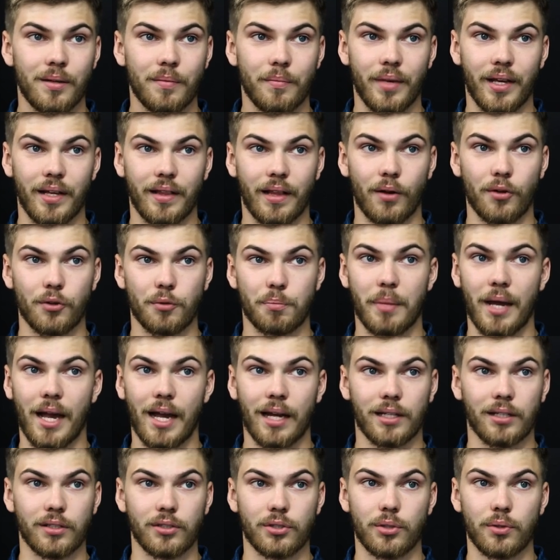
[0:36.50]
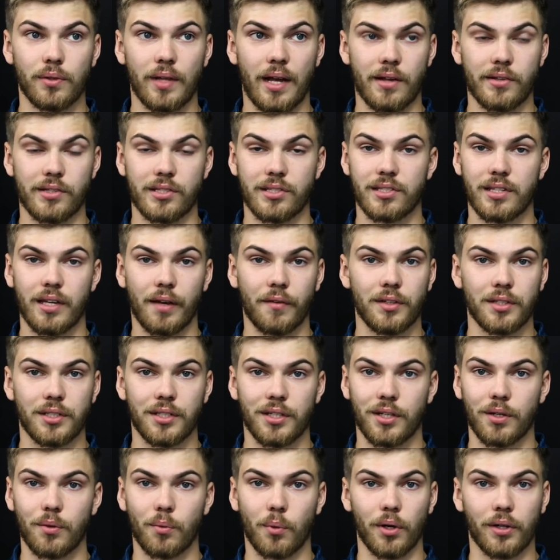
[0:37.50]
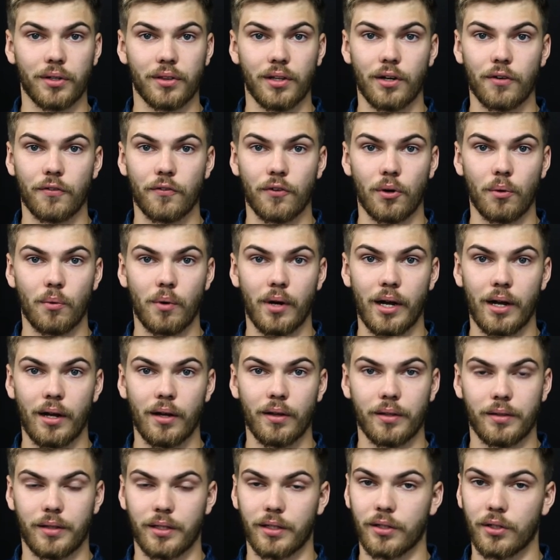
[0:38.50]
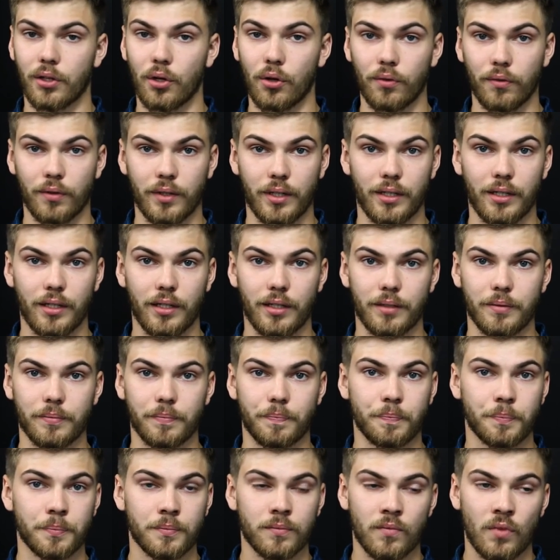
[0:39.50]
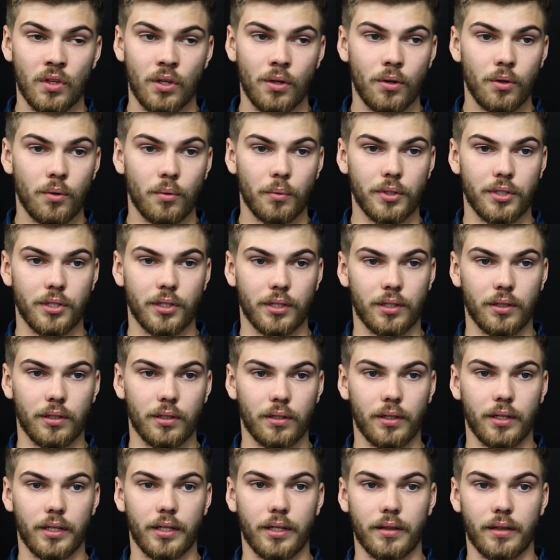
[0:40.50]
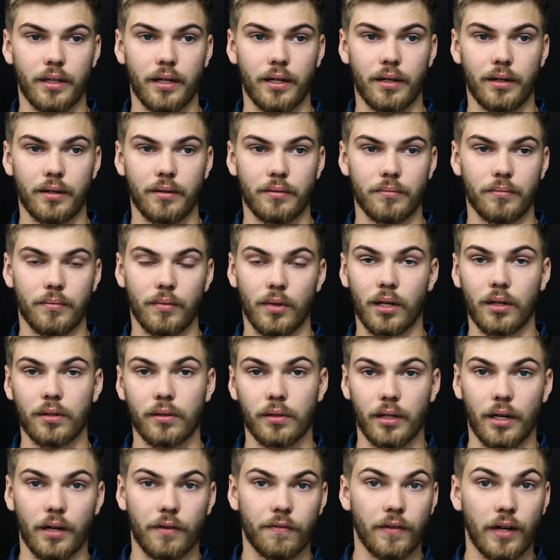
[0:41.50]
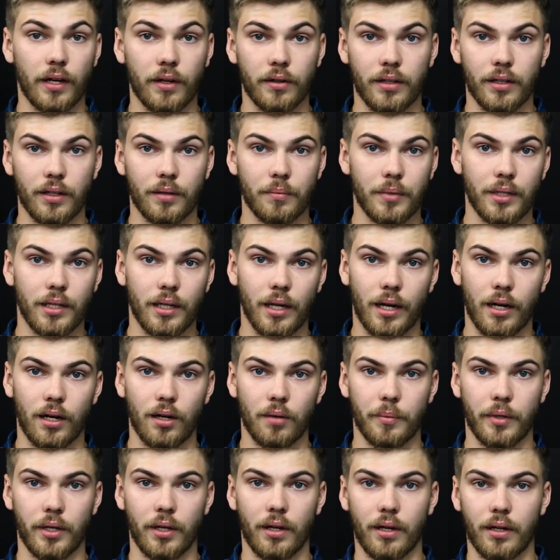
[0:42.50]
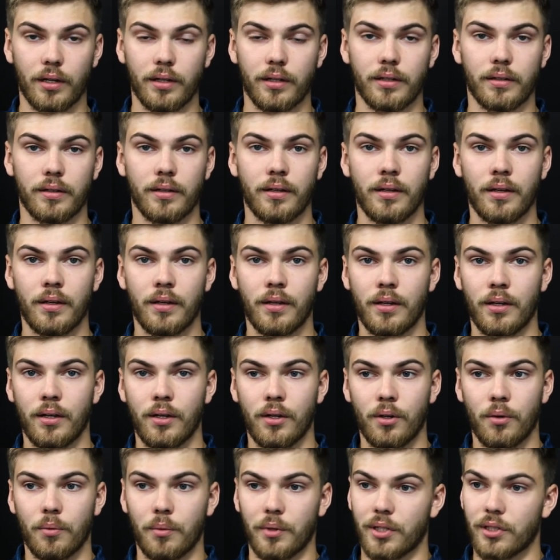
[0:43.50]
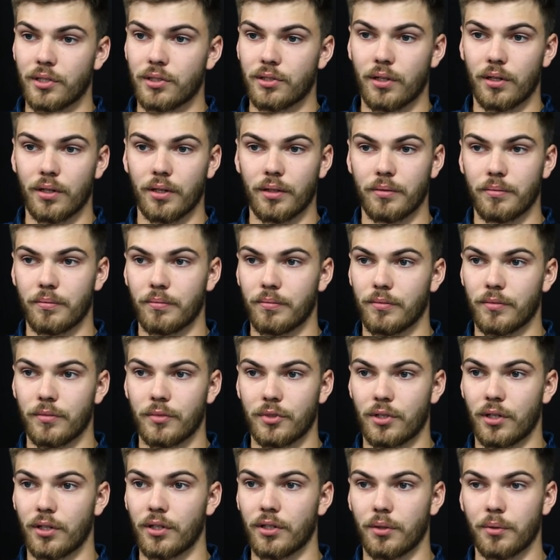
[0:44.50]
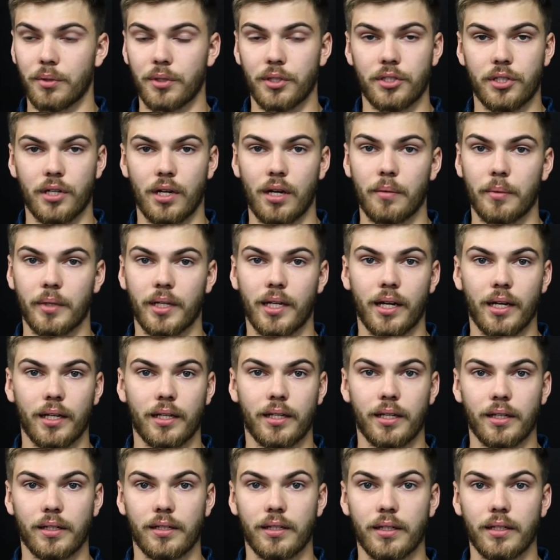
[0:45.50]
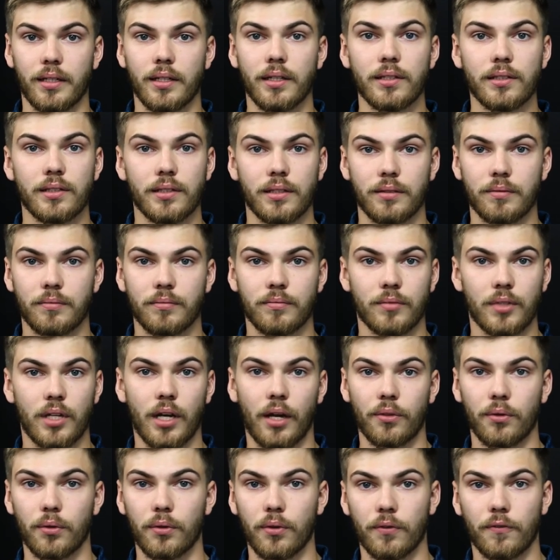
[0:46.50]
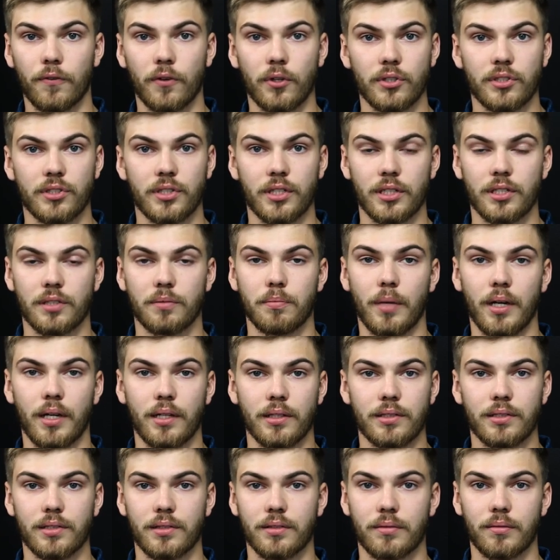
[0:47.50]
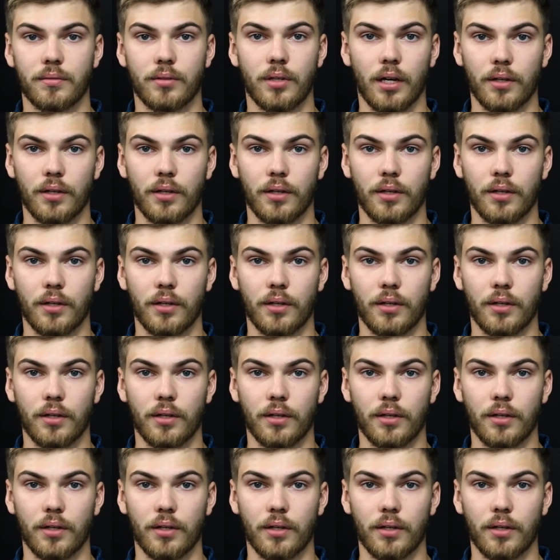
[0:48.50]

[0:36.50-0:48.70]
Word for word: Man, that was back in 2017. Worked there for a while, and then COVID hit, and we took a little hit there. And luckily, I found him. He hired me on, and we just started started doing the job. It kind of kicked in easy. Got through the first six months.